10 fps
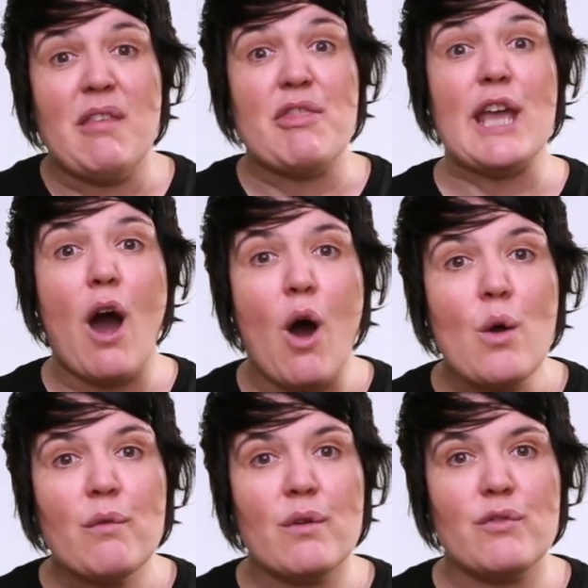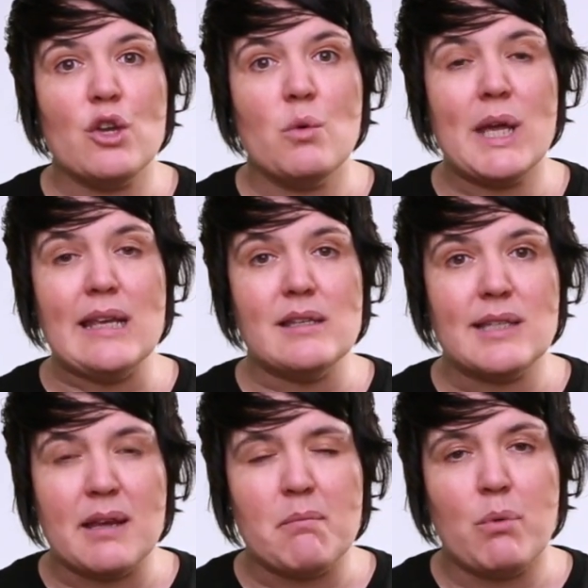The overview is
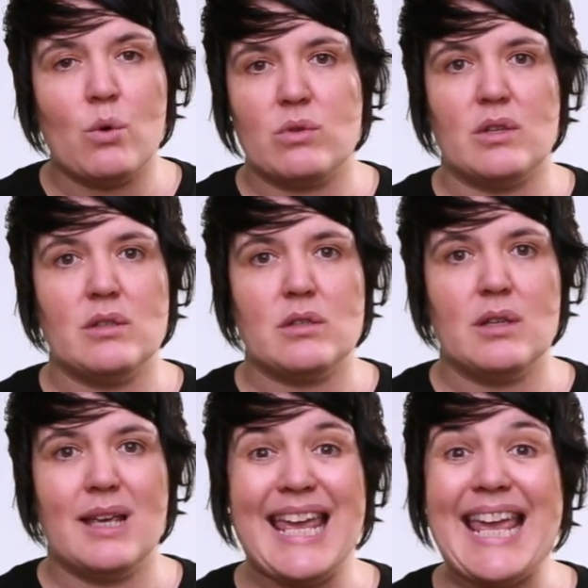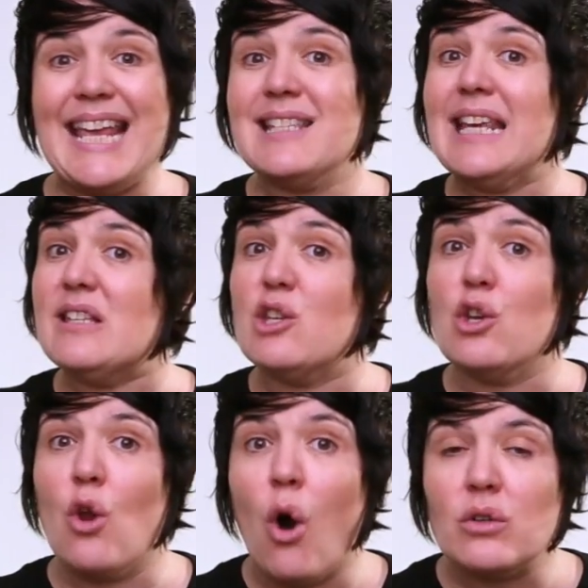important. It is
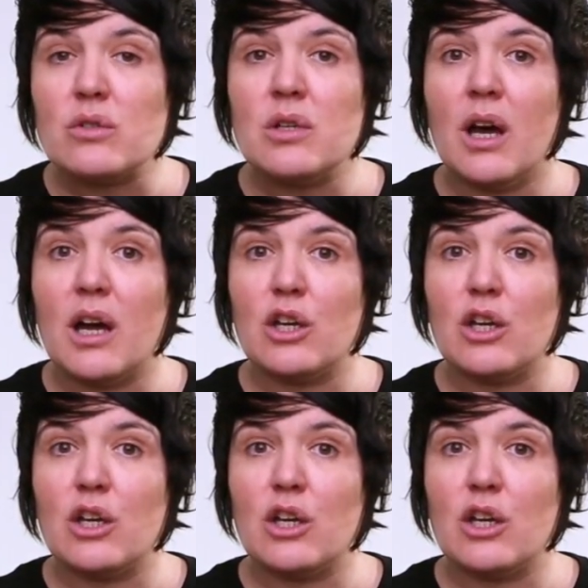not a